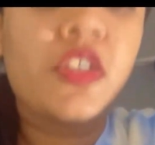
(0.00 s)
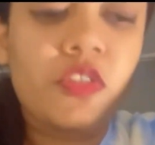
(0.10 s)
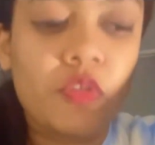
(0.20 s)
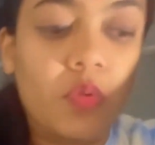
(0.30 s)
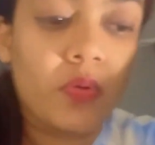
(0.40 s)

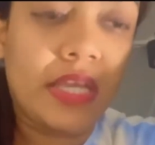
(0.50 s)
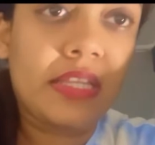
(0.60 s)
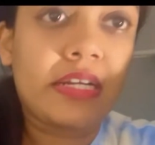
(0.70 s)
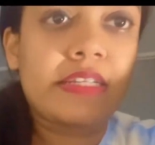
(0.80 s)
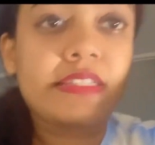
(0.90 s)
So yeah,
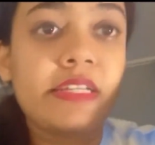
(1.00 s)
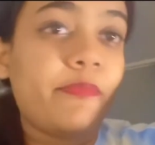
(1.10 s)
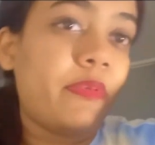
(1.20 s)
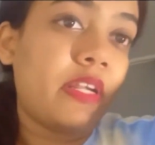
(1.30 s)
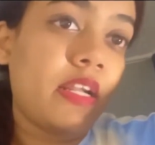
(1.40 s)
that is a
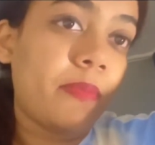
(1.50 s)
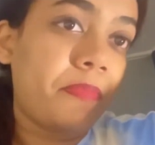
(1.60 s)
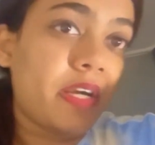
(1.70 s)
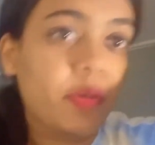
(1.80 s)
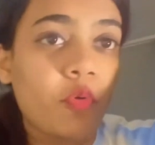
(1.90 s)
lip tail
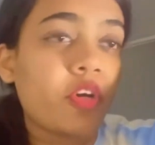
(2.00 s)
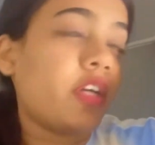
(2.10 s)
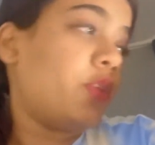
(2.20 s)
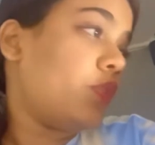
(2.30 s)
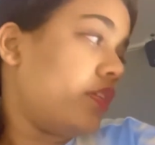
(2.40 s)
update I
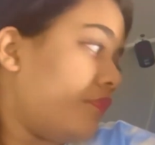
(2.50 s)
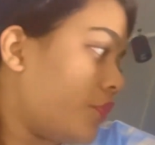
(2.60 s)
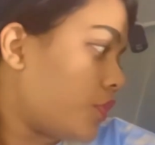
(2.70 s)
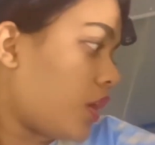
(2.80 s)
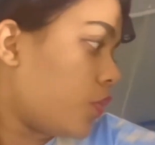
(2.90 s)
wanted to give
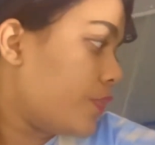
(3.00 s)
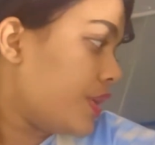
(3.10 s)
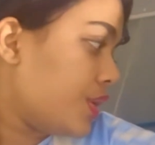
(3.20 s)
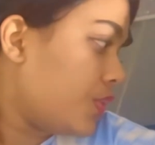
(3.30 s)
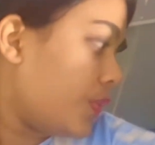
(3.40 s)
you. Now
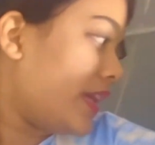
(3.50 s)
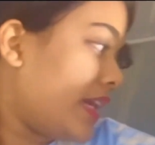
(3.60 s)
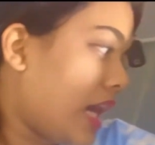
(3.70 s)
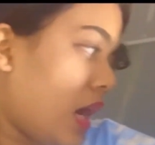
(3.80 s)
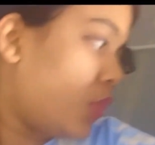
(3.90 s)
we are
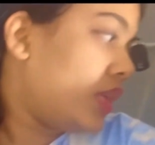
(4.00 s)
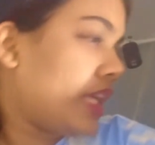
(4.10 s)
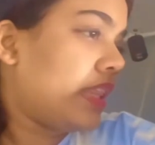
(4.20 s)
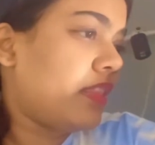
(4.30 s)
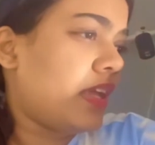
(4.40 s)
going out
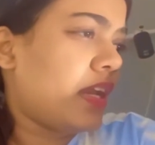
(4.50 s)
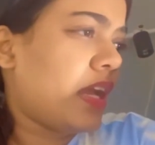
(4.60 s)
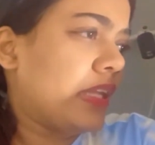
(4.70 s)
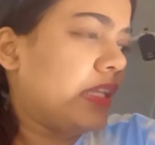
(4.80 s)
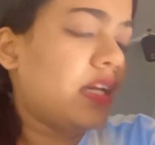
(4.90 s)
and then
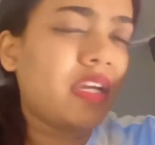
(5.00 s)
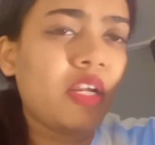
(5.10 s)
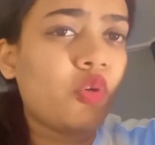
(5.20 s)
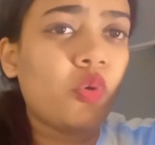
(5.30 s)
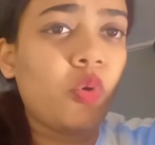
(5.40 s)
I think
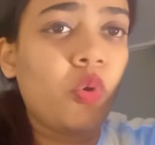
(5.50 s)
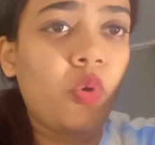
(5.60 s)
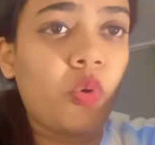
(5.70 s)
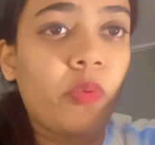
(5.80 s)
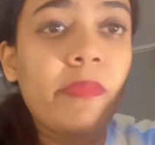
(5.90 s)
I'll go
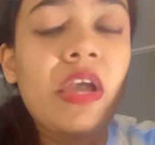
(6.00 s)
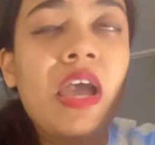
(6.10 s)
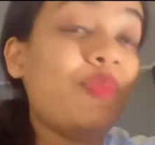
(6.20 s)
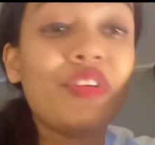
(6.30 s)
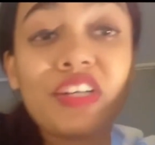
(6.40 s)
home.
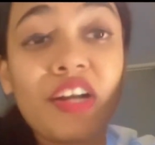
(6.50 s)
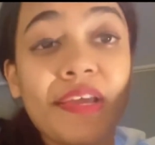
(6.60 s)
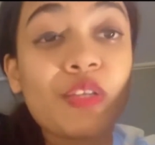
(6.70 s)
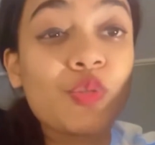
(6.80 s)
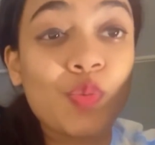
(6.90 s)
We're
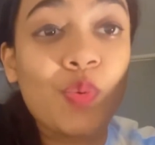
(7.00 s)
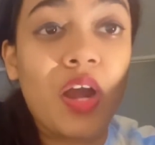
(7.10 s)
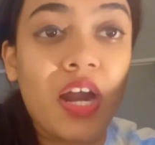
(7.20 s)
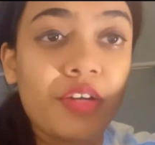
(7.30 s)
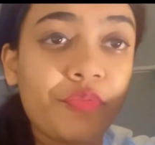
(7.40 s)
trying so
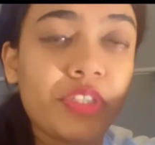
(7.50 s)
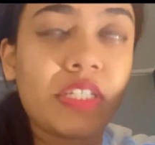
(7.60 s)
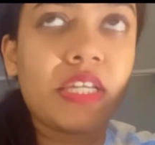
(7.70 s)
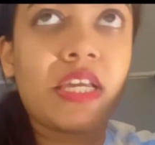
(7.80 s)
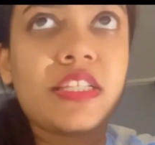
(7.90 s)
hard for the
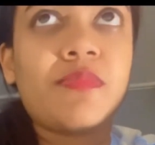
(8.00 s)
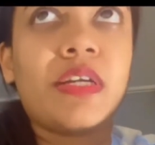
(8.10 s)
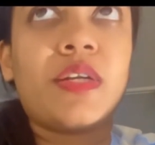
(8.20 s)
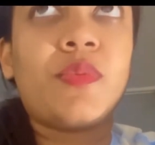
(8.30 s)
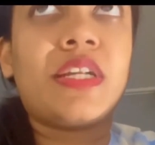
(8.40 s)
tickets,
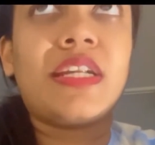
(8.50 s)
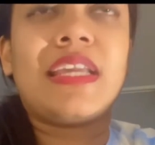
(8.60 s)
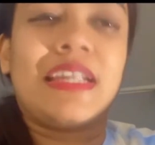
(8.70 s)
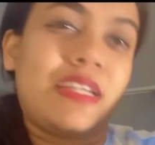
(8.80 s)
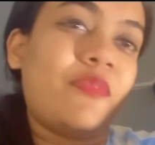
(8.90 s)
but we didn't
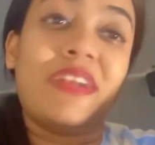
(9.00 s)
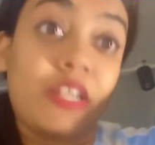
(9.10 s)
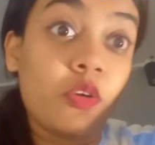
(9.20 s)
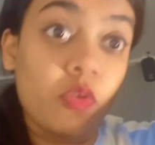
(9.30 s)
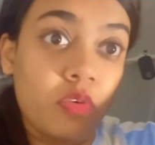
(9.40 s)
get it. We
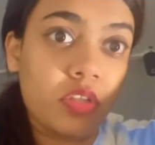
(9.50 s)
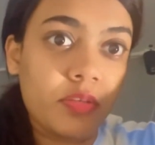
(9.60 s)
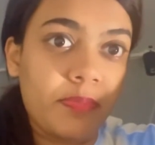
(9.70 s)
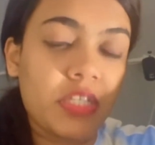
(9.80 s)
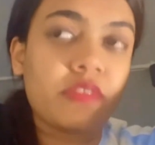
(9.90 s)
didn't go to
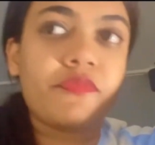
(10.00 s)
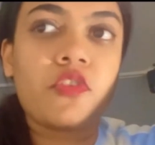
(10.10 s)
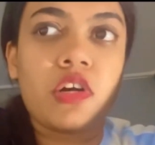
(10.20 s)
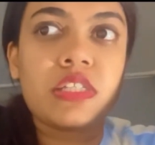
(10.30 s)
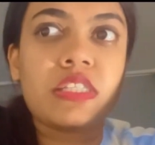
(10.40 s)
the place. Of
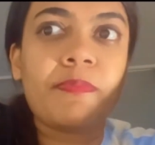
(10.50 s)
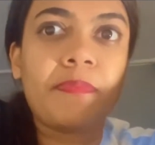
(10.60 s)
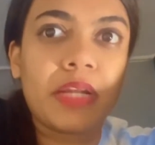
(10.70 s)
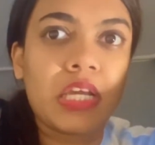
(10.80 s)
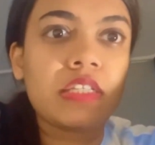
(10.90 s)
course, the
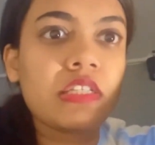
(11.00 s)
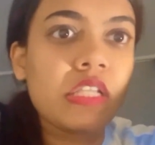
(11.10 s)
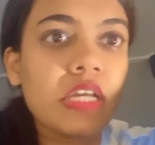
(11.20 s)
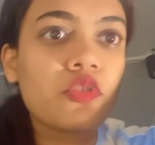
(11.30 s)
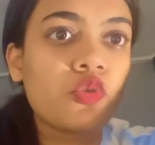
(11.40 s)
place is
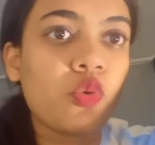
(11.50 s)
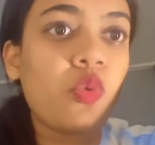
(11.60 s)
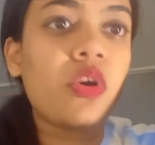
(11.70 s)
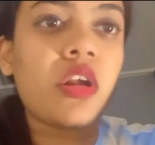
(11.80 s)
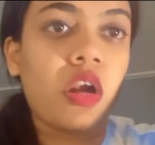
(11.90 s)
like so
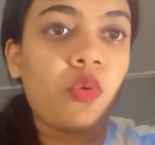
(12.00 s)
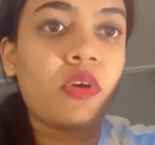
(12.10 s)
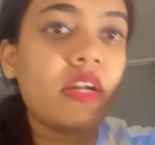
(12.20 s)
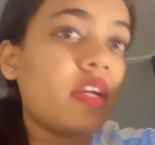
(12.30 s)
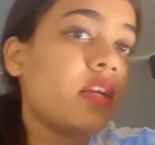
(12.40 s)

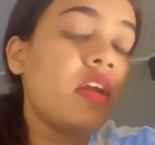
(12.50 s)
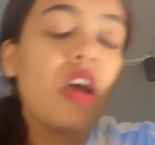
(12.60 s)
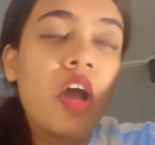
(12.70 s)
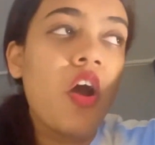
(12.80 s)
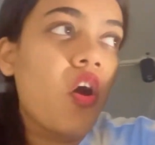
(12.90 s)
crowded and
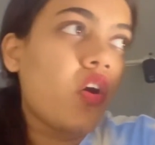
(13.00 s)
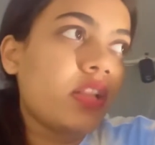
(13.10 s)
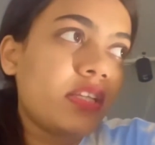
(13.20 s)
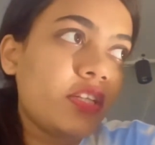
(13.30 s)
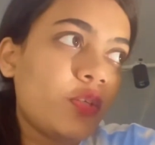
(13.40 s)

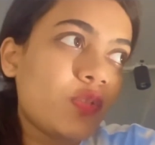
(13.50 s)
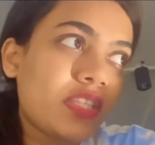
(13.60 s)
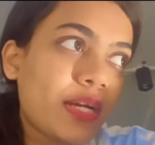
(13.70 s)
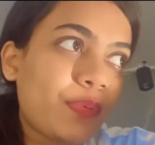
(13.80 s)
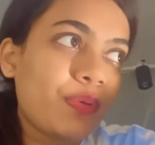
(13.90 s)
all the news
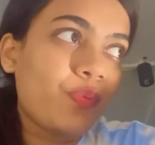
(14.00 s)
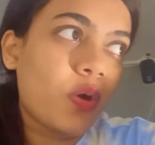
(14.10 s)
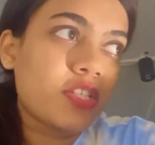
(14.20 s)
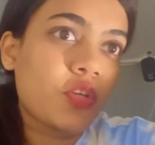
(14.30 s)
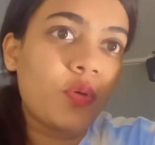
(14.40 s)
that we
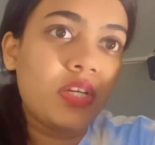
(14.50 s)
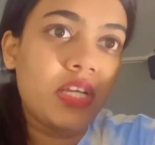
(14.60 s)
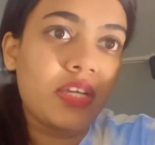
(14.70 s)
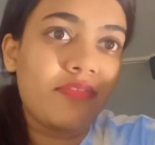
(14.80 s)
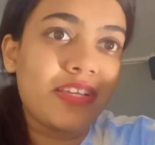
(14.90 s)
watch on
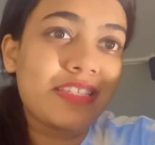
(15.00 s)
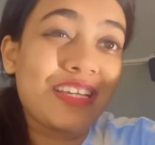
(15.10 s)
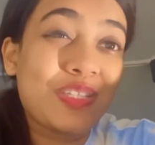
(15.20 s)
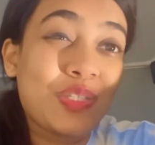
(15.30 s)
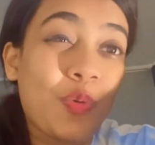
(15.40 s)
TV is
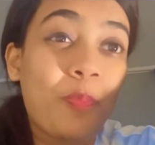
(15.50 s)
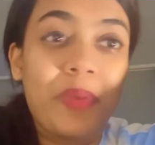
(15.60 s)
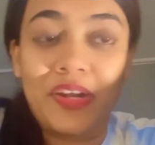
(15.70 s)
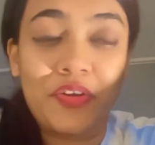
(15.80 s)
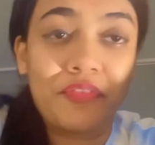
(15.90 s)
like so
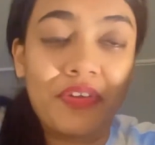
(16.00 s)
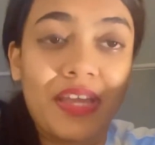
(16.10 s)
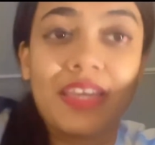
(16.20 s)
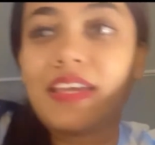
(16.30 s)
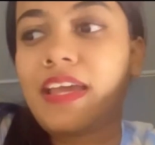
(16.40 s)

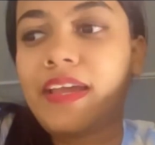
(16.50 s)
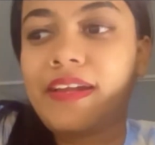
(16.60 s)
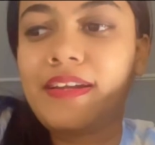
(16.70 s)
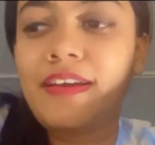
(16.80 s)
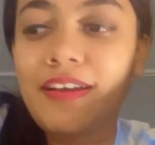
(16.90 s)
petrifying,
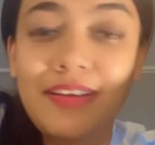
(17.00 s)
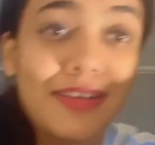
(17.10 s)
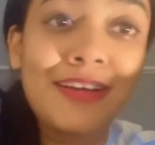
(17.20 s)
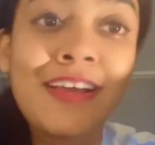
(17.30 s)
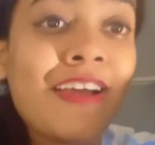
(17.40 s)
and
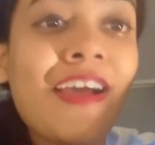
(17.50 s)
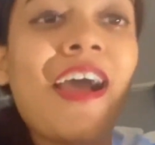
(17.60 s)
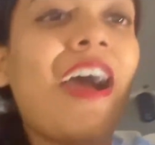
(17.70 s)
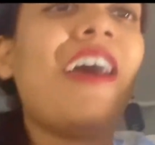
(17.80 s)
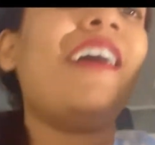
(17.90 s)

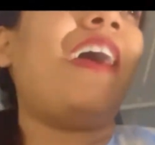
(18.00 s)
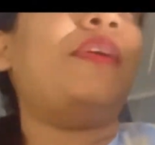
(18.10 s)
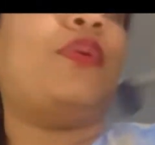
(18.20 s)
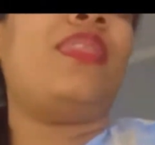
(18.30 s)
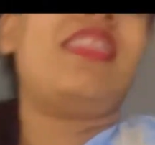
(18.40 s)
I
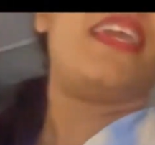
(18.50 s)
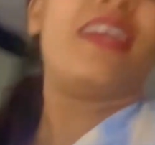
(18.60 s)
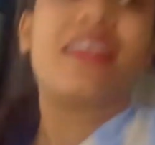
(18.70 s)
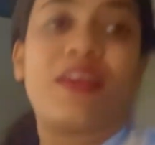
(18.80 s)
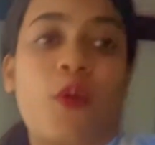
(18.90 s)
don't
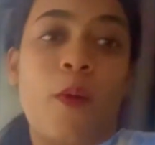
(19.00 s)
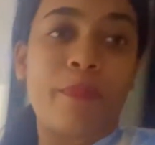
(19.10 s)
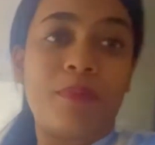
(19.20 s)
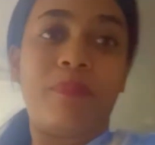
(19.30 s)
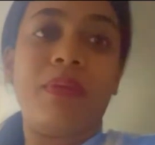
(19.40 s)
think like
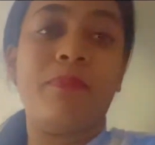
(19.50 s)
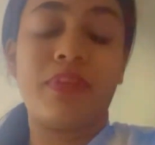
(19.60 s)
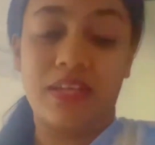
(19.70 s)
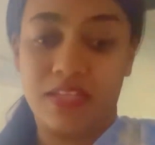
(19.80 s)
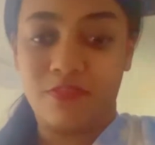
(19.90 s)
common
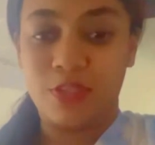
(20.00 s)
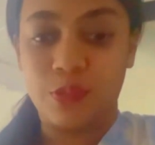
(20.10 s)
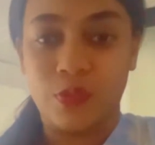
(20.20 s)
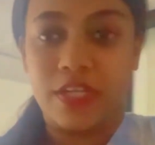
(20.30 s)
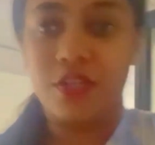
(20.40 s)
people are even
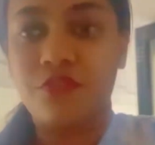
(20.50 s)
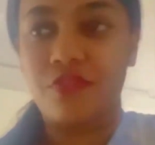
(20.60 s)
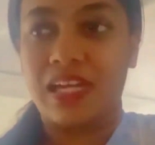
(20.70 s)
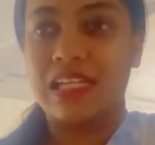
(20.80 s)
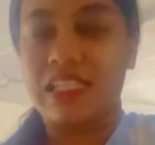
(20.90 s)
going to
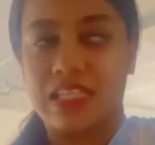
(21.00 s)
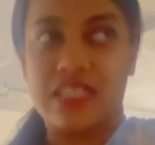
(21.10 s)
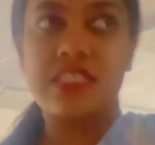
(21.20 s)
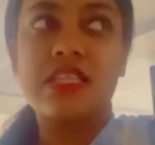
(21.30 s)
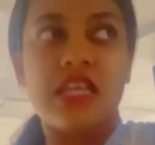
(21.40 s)
find
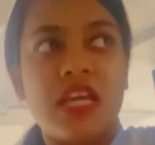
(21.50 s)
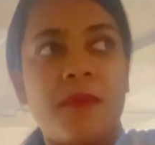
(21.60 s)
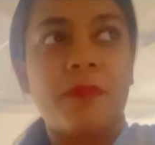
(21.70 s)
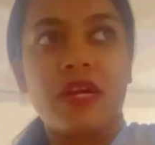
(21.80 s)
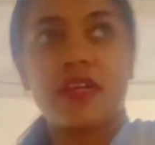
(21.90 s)
tickets.
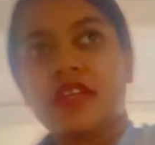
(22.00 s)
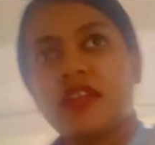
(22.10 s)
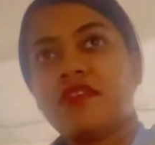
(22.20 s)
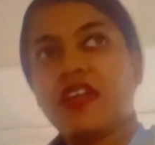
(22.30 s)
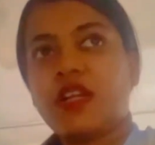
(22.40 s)
But
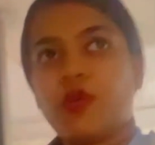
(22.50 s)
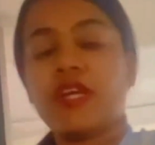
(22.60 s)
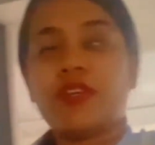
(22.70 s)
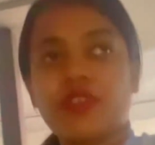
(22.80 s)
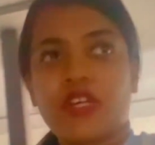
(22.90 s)
we are
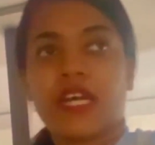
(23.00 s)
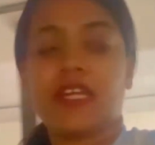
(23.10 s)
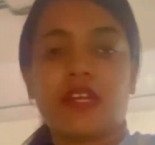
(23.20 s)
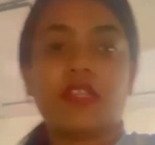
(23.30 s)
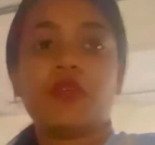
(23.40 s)
going to try
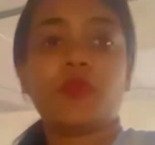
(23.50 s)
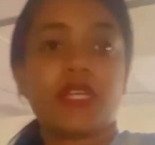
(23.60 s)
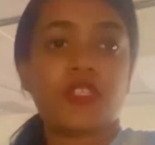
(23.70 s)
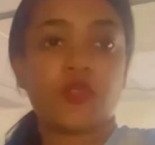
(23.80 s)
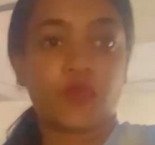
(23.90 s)
in other
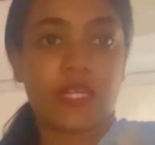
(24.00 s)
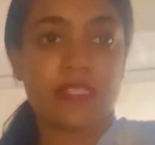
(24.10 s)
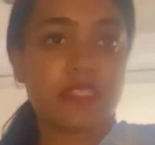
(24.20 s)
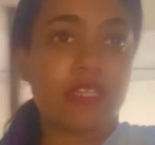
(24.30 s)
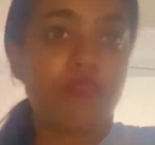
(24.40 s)
ways too.
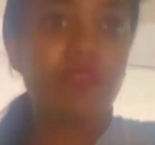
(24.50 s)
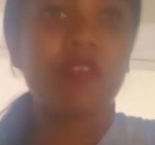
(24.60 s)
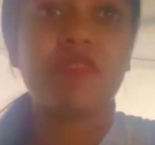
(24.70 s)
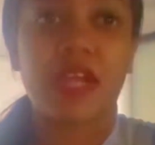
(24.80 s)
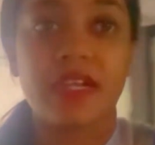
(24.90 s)
Let's see if we'll
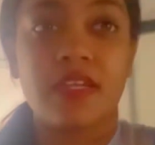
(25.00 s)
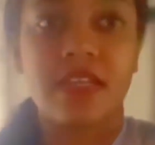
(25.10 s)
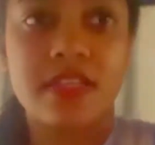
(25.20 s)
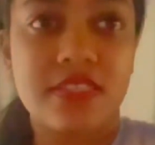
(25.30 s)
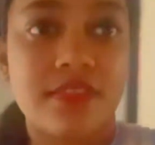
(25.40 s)
find
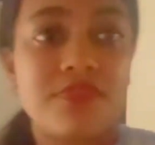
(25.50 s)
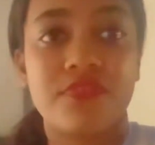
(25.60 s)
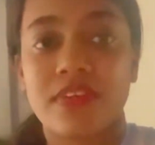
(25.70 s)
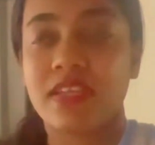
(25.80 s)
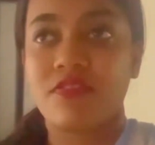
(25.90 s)
tickets. If
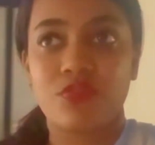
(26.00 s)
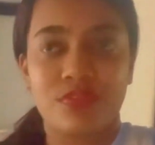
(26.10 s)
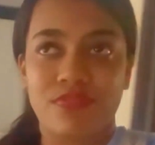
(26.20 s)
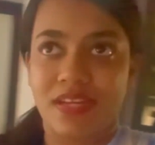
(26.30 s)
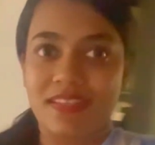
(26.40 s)
we
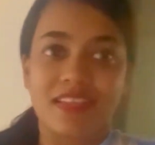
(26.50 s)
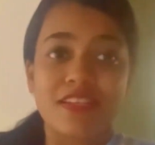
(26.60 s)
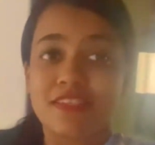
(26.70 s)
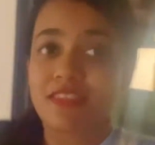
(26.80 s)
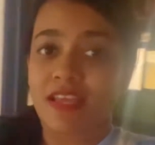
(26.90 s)
find, then
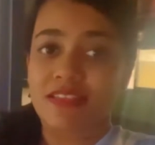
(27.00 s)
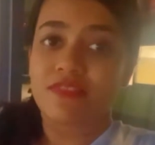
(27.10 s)
it's nice.